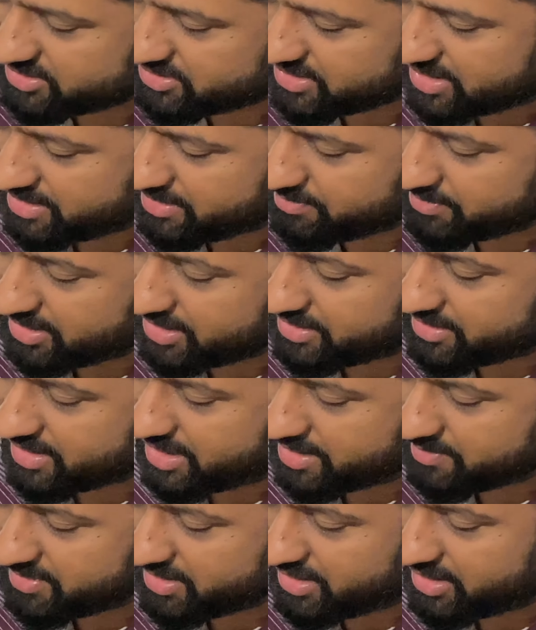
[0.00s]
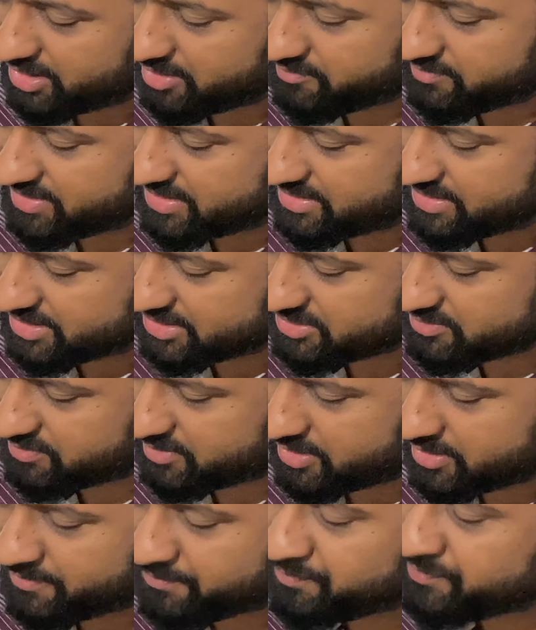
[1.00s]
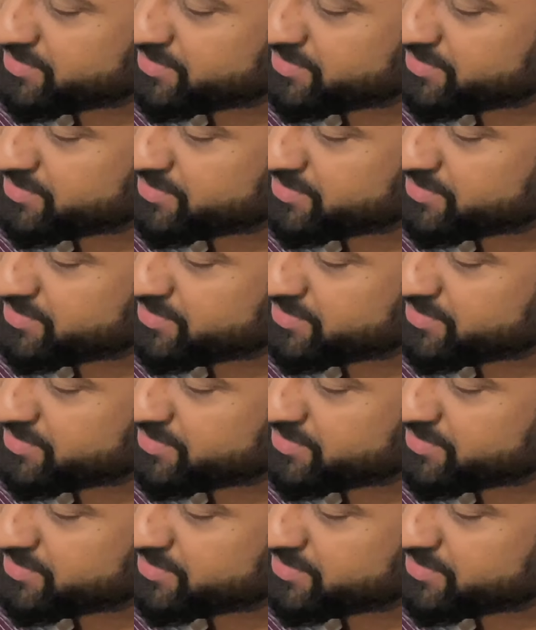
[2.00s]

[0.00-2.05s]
I'm in love with this one.